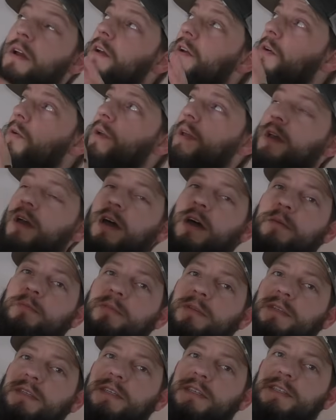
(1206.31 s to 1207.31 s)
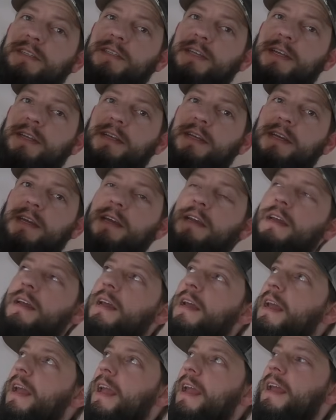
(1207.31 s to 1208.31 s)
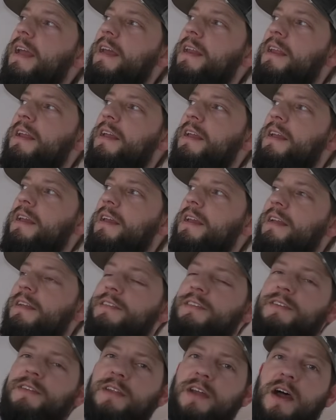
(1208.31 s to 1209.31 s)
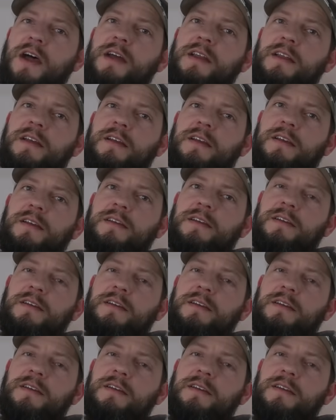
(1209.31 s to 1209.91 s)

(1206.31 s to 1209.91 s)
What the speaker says: going up into the ceiling, and it's not